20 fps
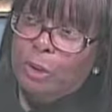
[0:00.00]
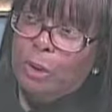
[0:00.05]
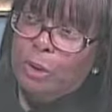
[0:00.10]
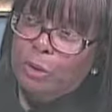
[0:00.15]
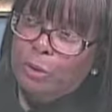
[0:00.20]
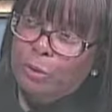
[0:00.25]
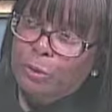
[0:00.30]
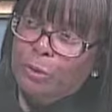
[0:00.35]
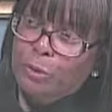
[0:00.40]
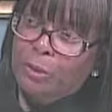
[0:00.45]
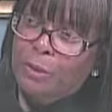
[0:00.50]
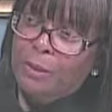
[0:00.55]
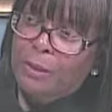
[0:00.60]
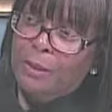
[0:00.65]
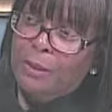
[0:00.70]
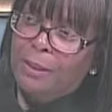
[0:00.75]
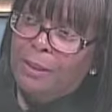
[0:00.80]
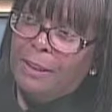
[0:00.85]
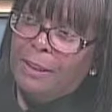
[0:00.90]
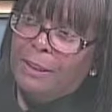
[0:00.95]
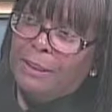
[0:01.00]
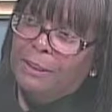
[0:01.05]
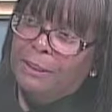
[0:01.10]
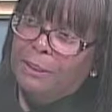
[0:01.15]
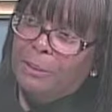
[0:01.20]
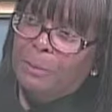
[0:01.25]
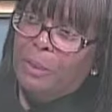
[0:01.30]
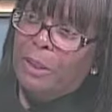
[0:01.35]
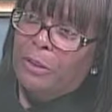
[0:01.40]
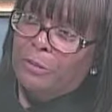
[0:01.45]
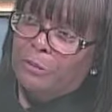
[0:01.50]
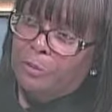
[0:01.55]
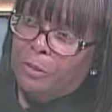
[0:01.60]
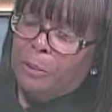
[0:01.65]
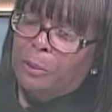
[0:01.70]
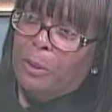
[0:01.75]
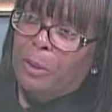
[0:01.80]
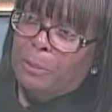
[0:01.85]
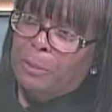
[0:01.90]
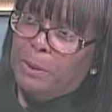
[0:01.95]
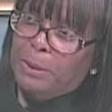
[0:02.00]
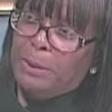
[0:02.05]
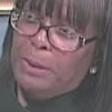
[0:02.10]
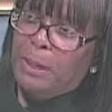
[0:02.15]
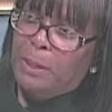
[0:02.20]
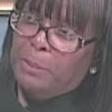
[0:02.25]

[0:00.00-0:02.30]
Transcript: We are truly the Elizabeth Free Public